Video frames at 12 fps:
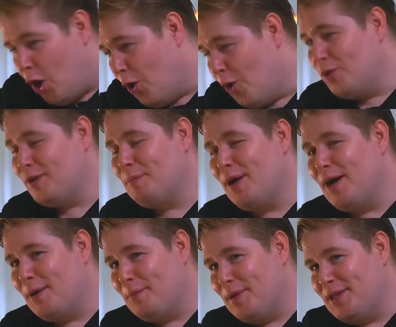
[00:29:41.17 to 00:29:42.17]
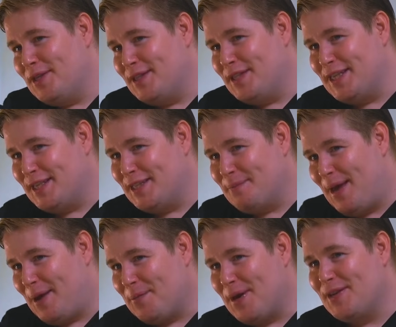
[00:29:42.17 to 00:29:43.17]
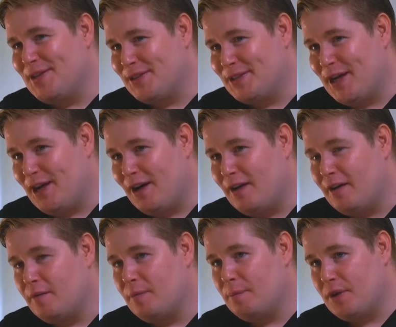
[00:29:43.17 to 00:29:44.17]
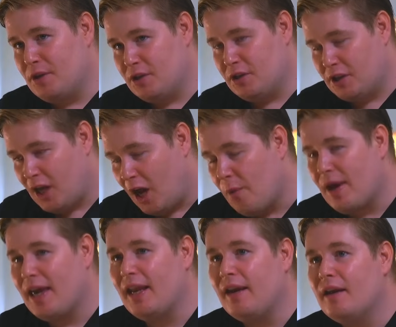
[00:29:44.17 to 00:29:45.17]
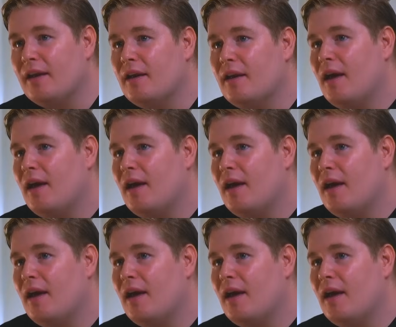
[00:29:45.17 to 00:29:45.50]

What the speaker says: all departments, it doesn't matter where you start, but just go in,